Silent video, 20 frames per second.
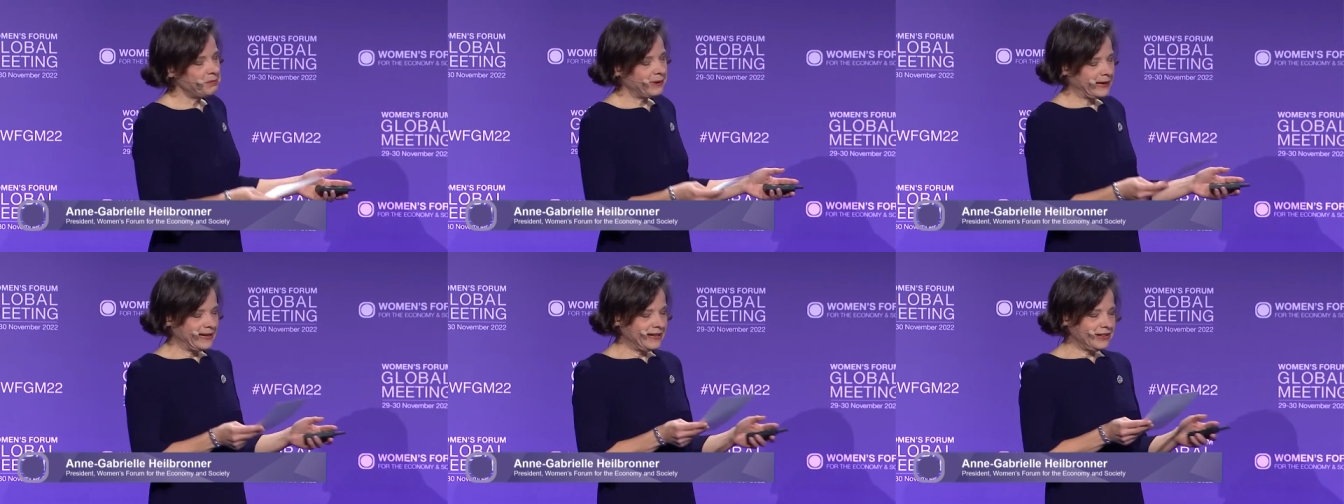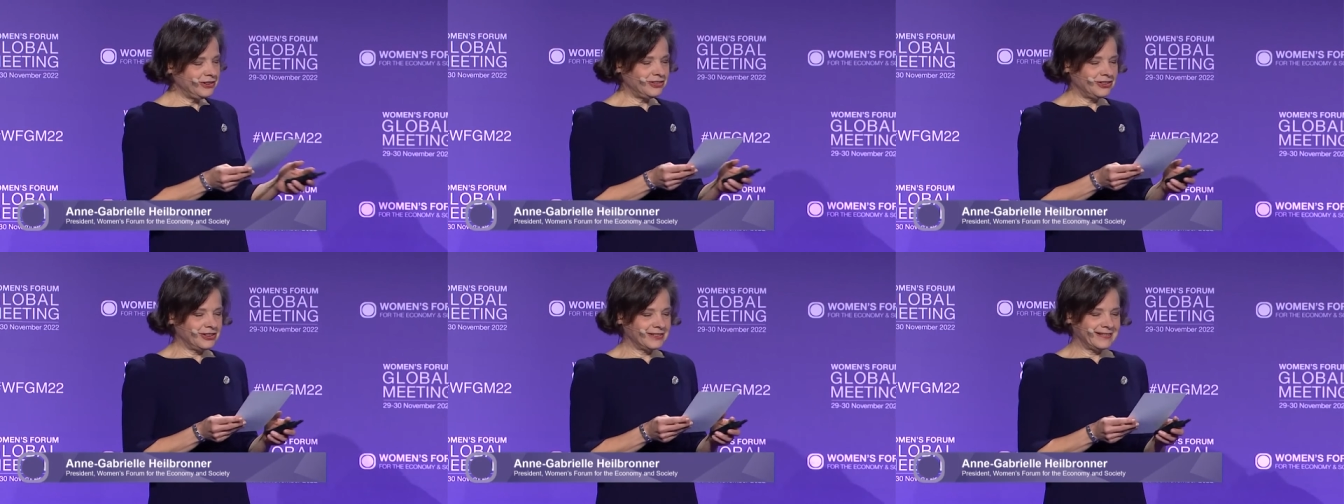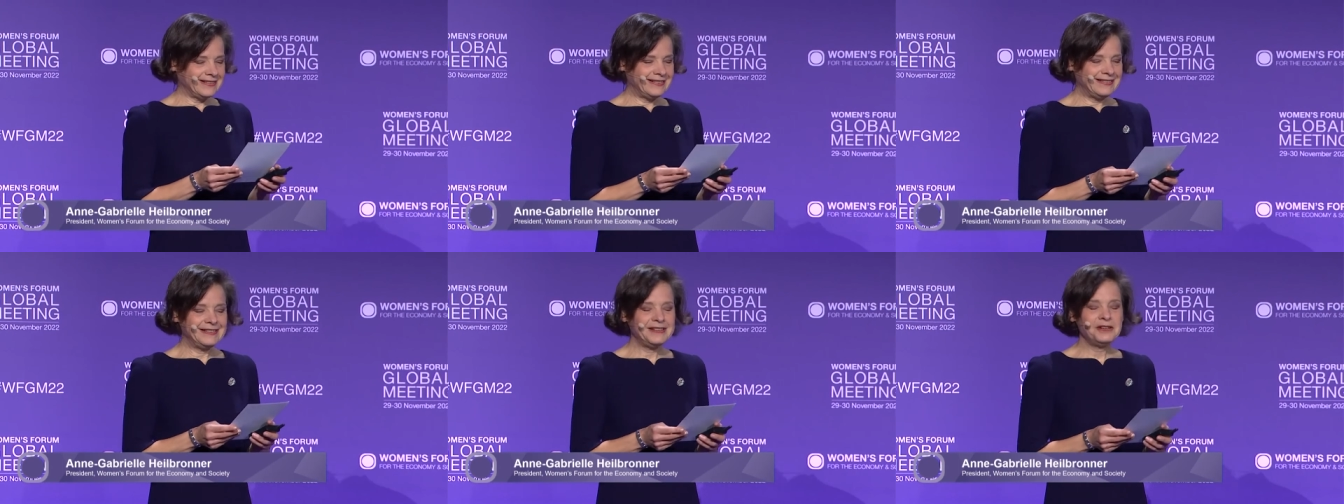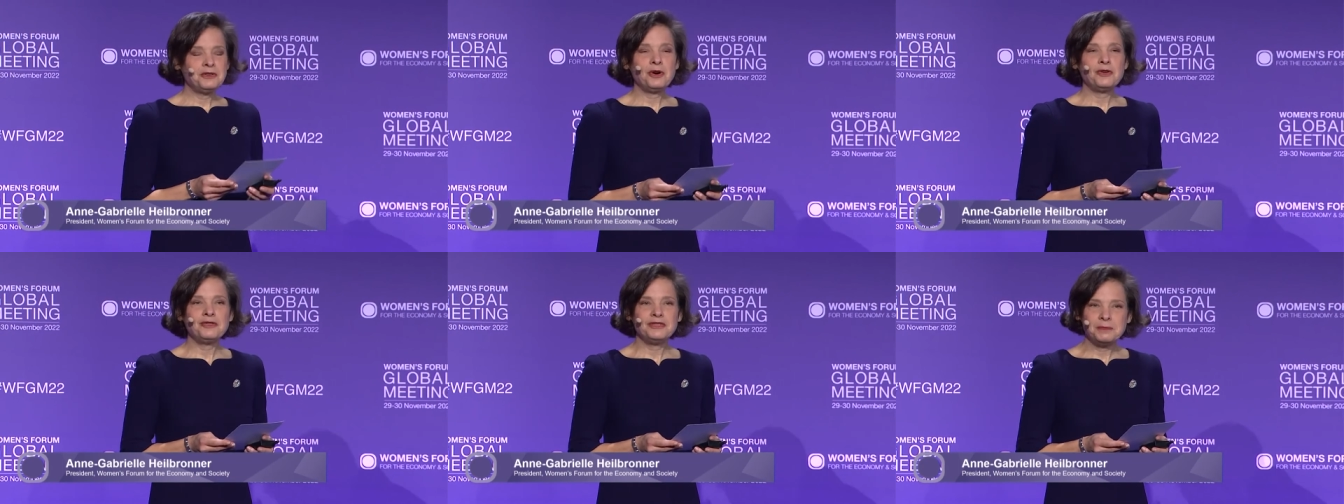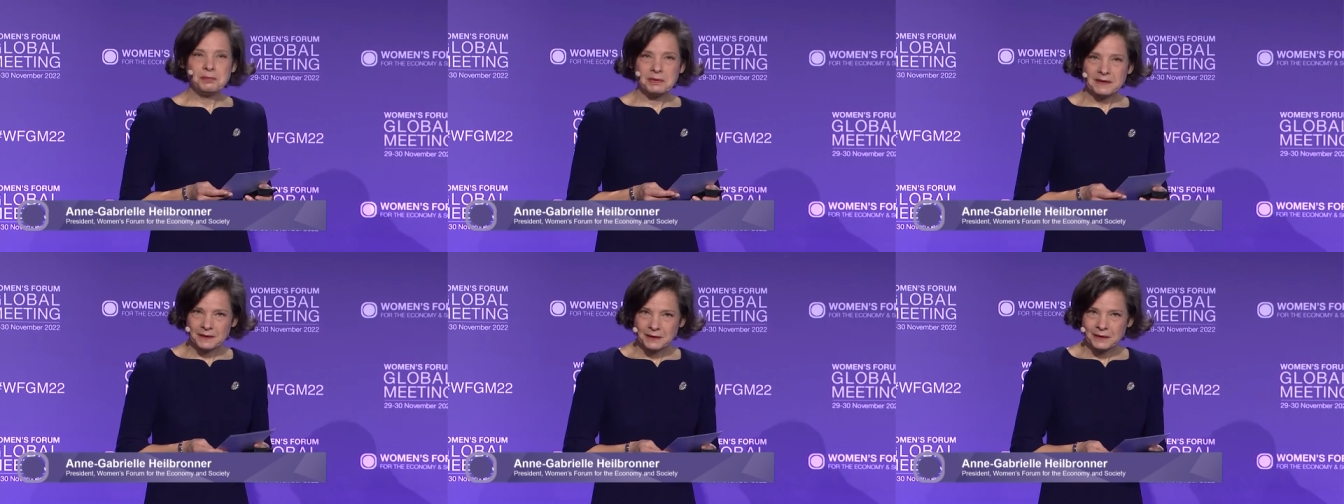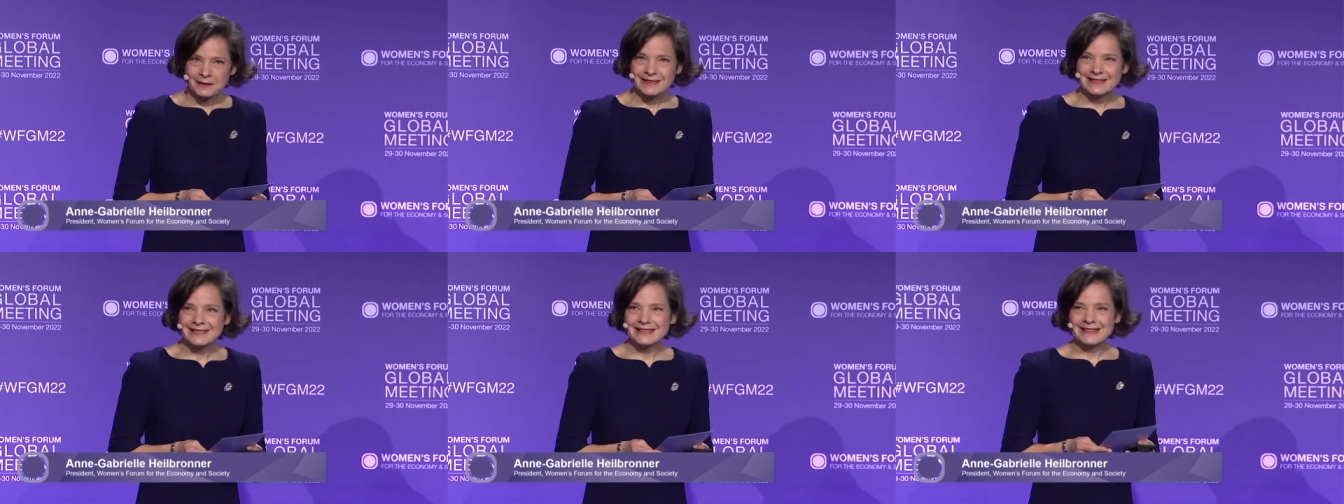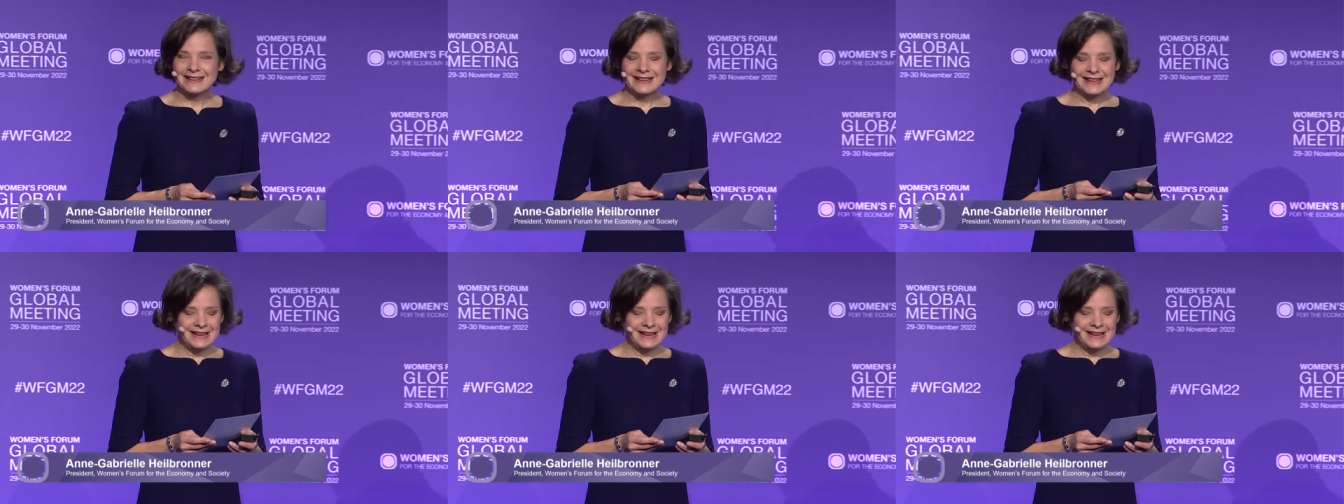Page, CEO of IPSOS,